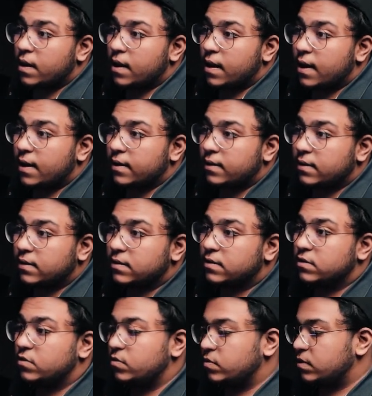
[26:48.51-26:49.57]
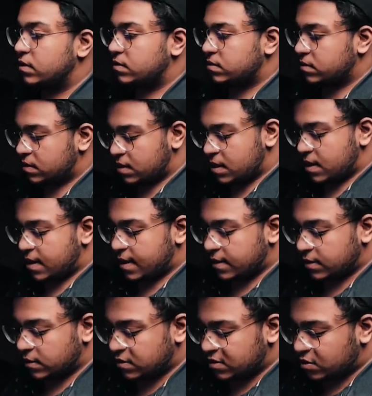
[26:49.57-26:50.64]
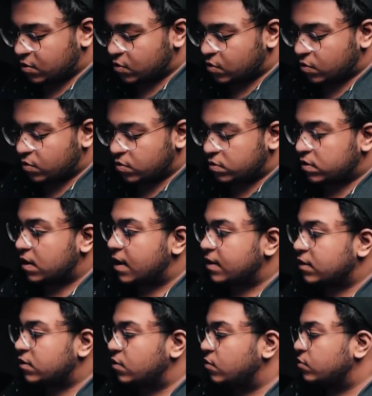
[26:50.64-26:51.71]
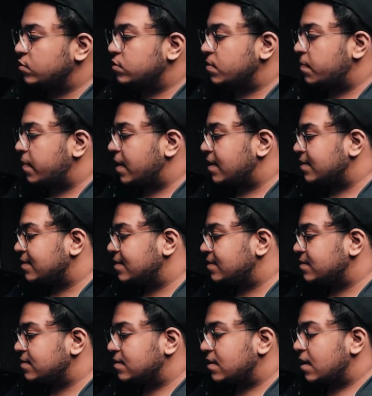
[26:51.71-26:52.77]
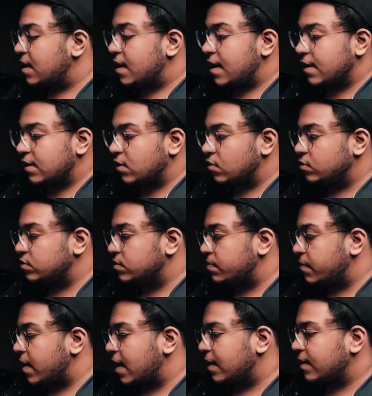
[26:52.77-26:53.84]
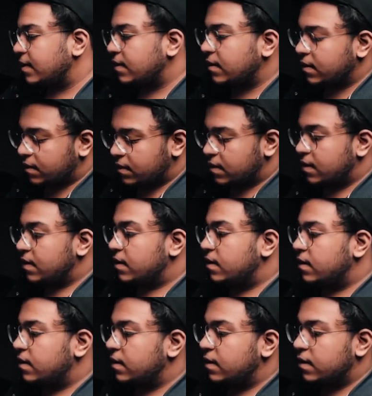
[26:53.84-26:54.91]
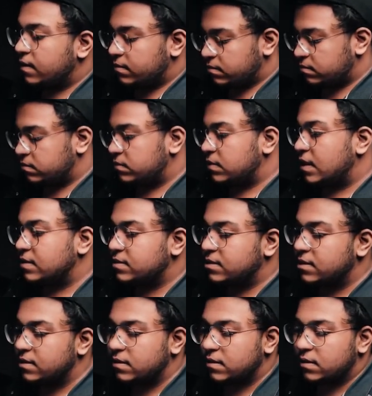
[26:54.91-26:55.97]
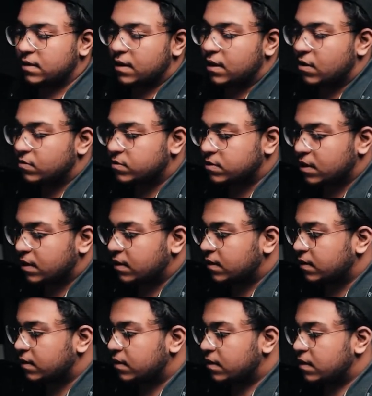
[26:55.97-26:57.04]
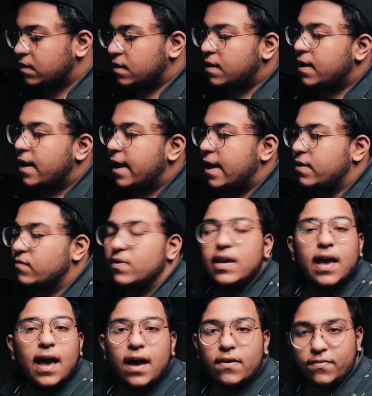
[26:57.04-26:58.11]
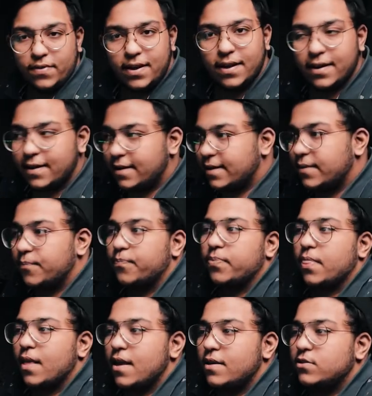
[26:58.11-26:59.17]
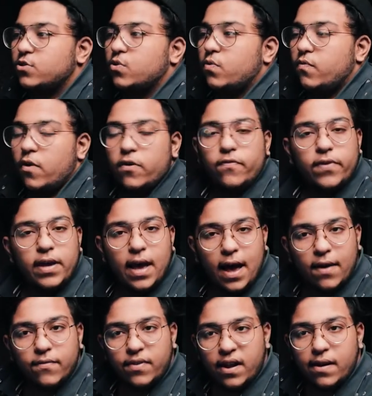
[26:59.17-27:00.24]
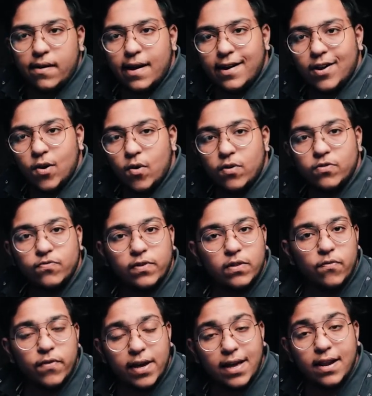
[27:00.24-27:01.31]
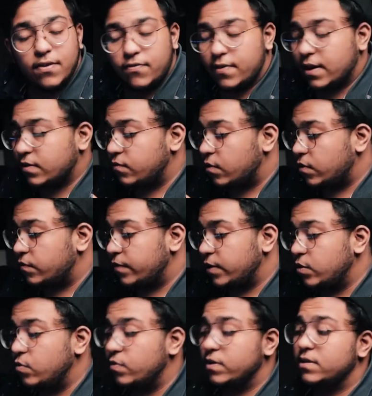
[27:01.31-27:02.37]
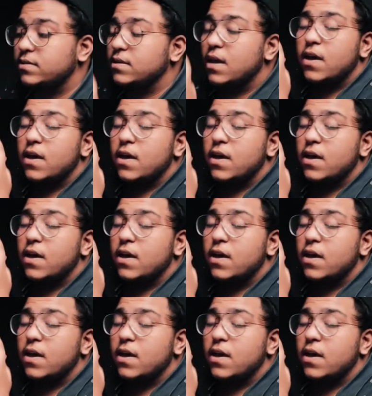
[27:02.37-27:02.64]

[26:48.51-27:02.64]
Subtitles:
and do this, and close the parenthesis and close the bracket. That's it. Click outside, and we have done it. So what we have done right now is, with the wiggle effect, what we do is